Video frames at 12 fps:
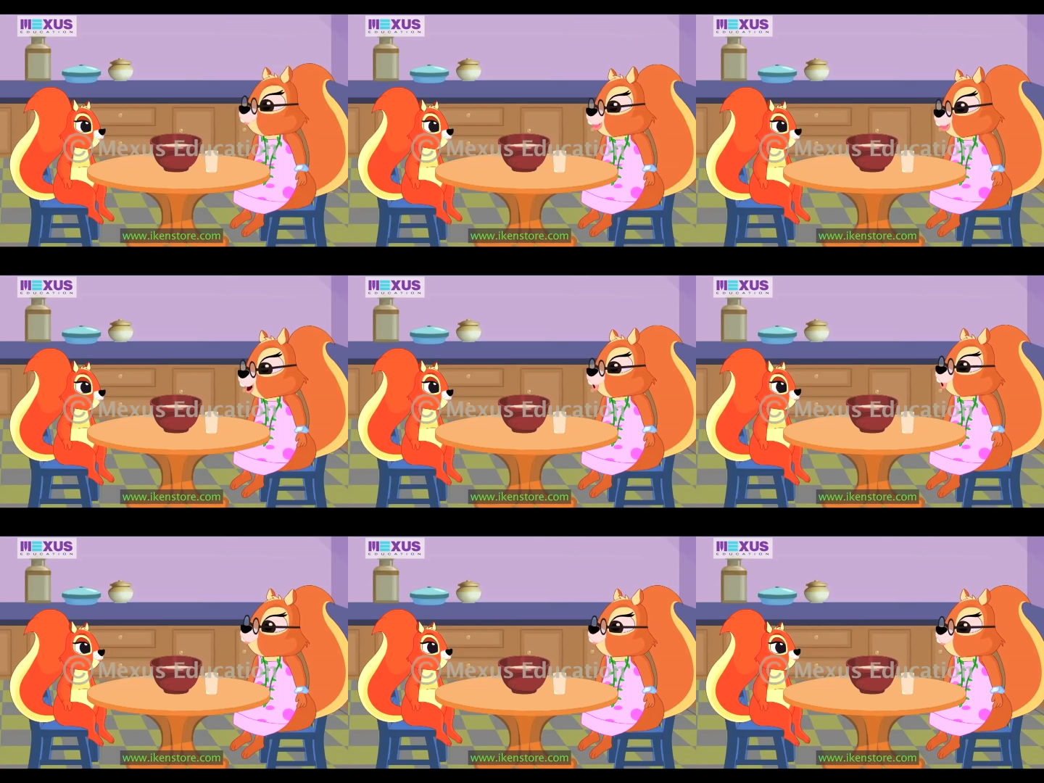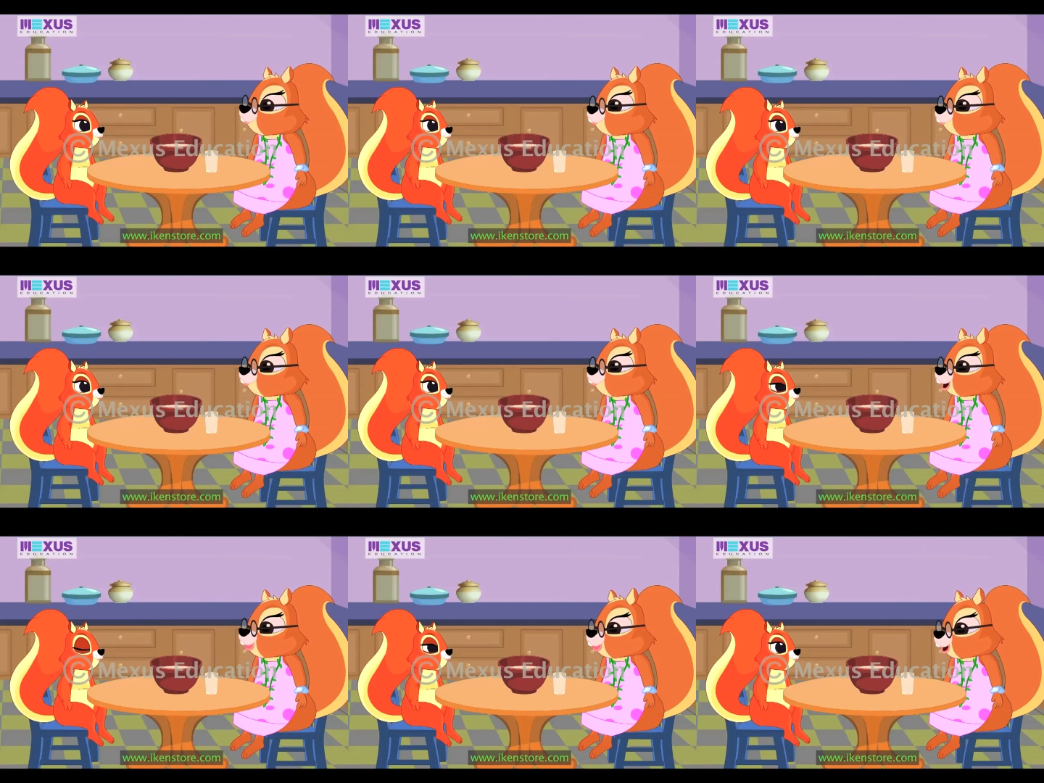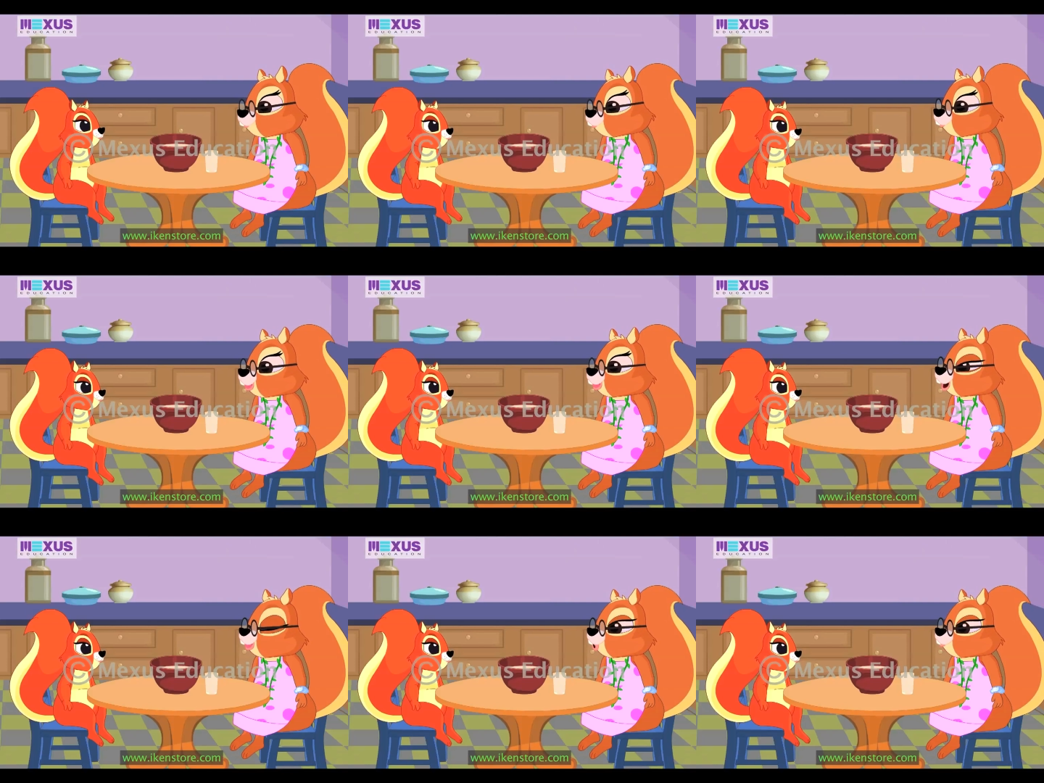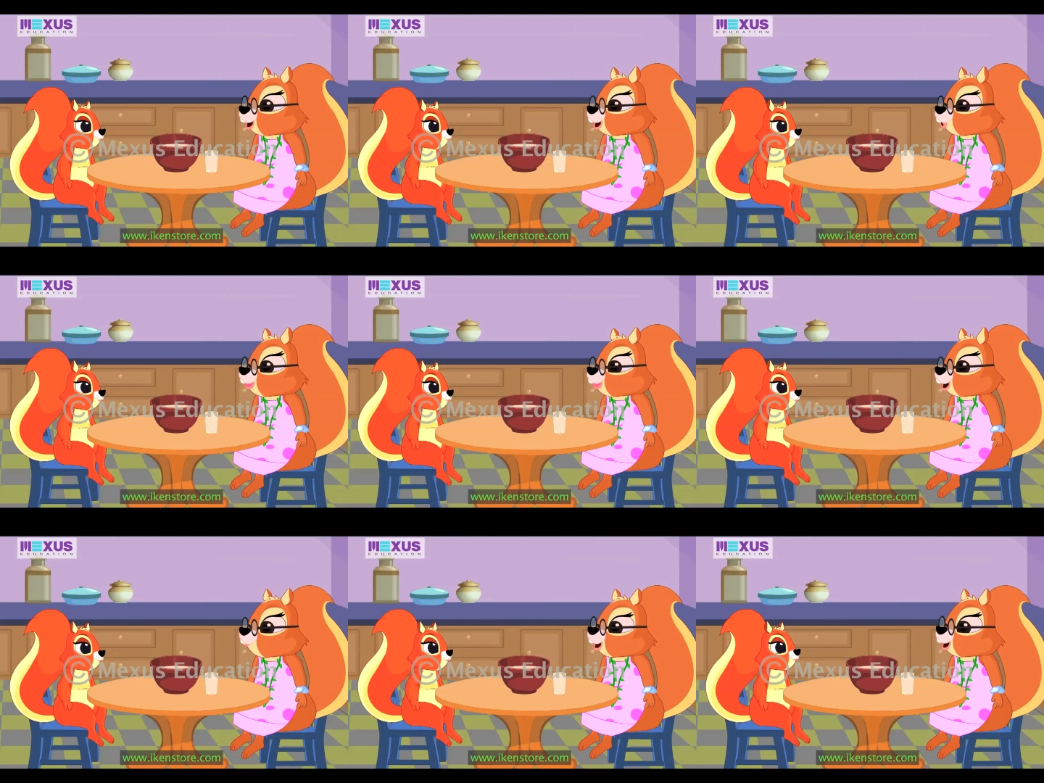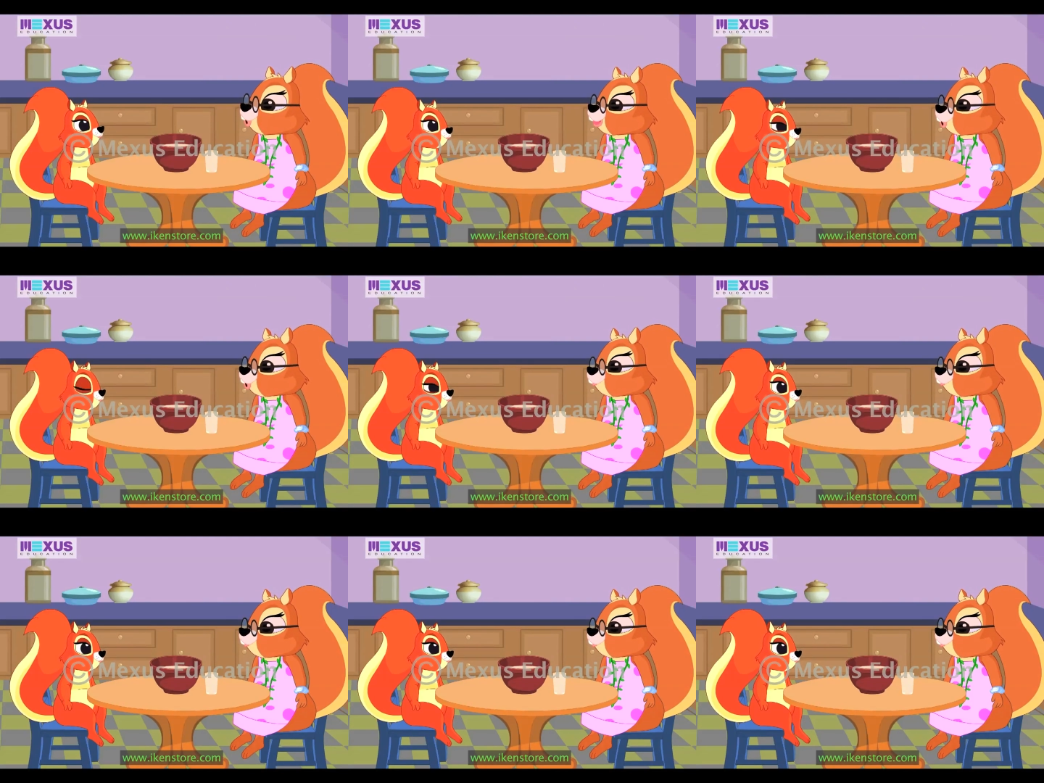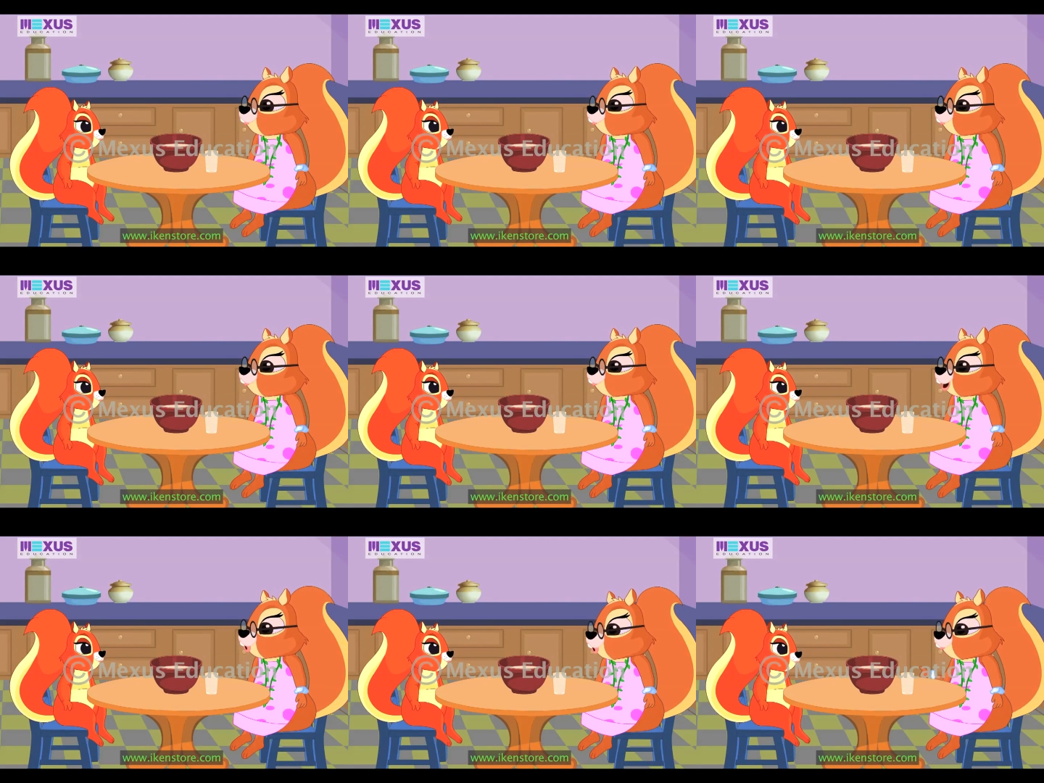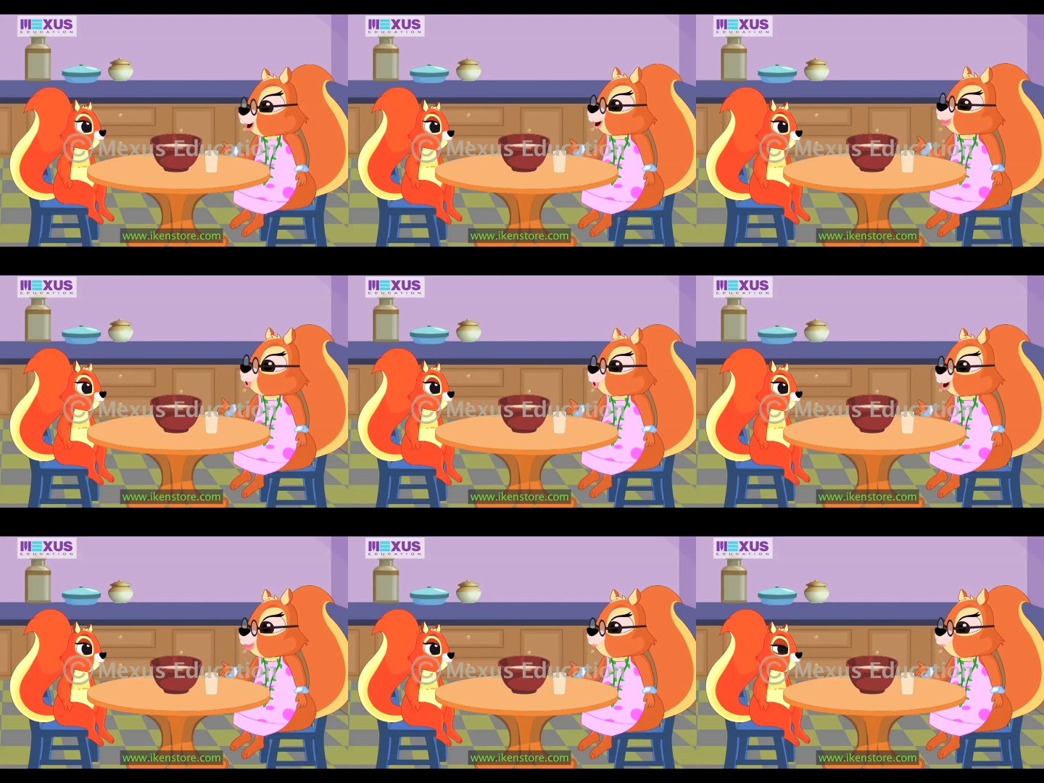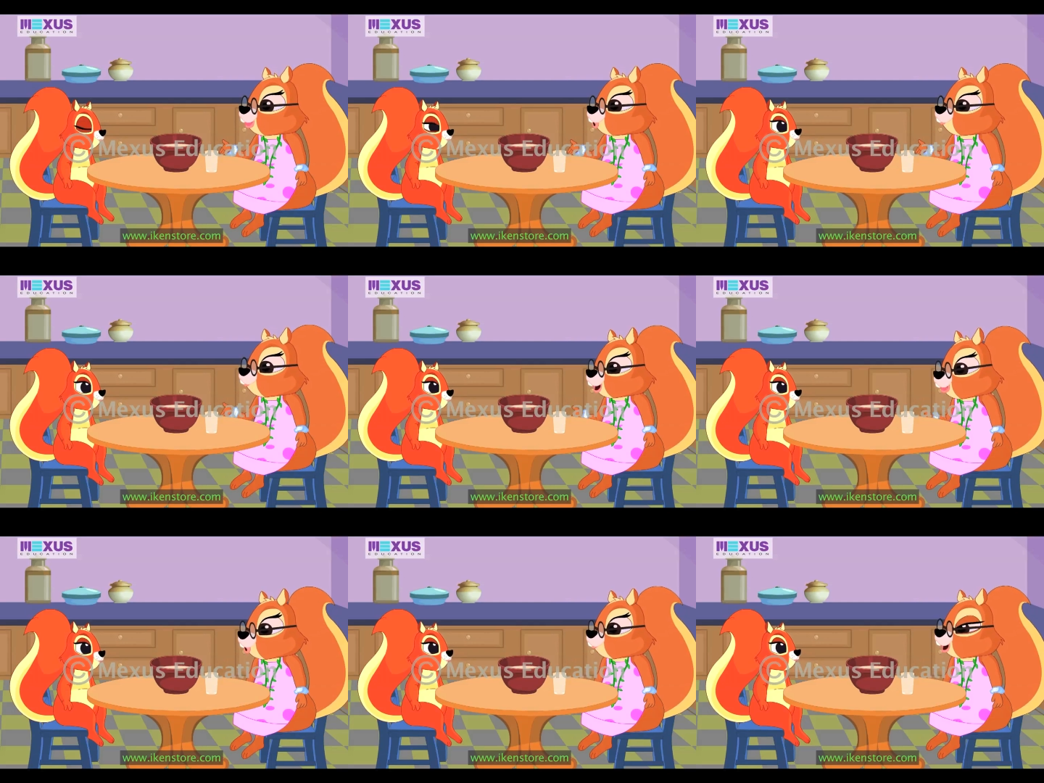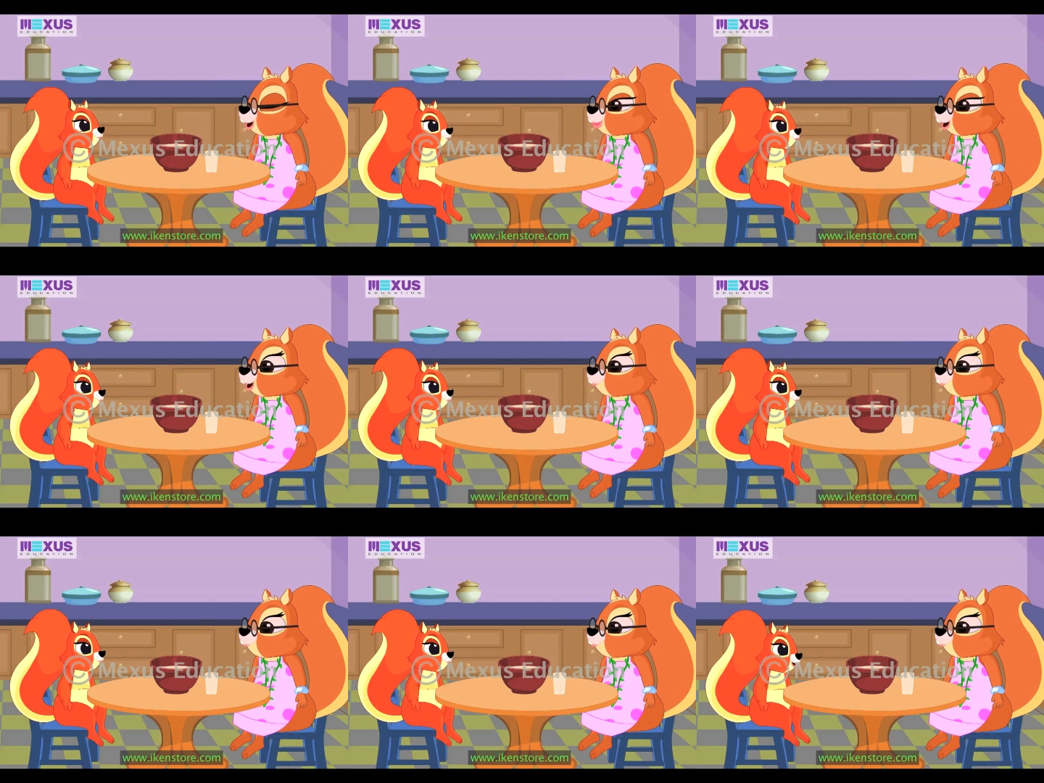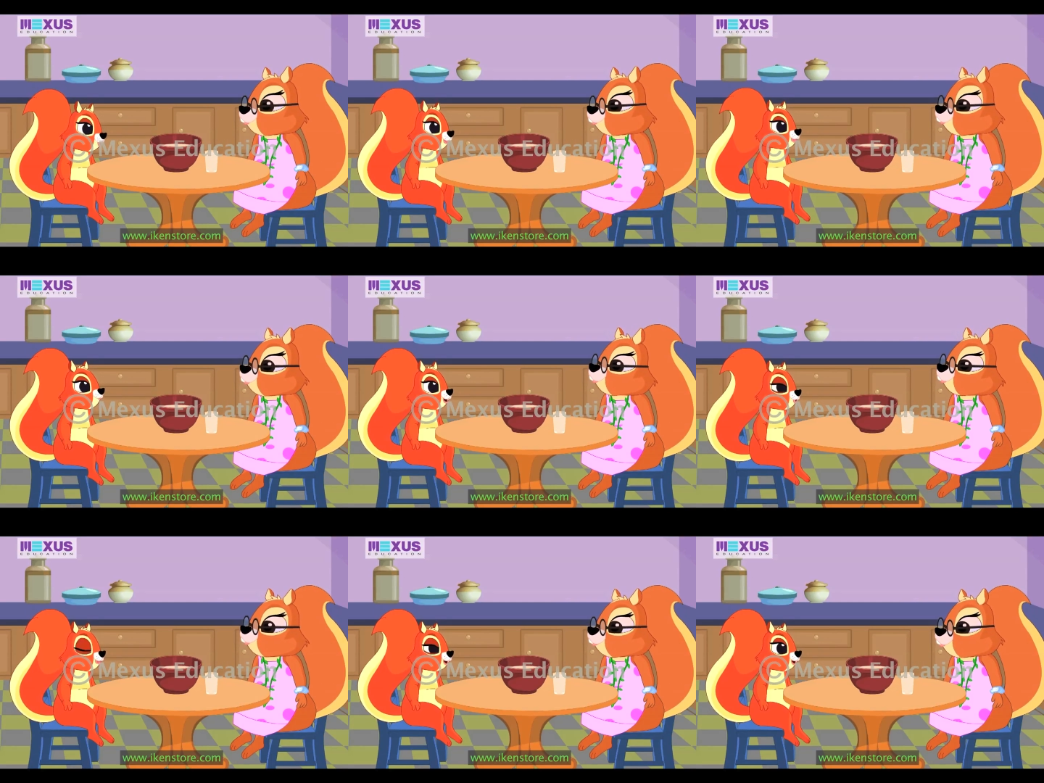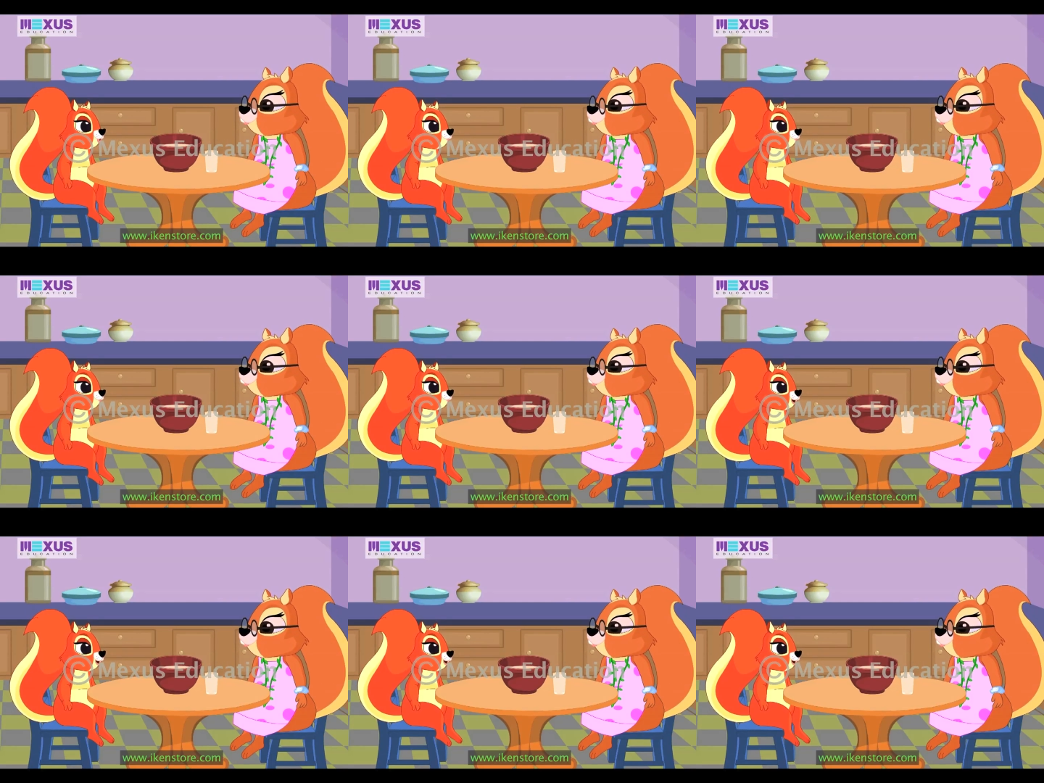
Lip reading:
(no speaker visible)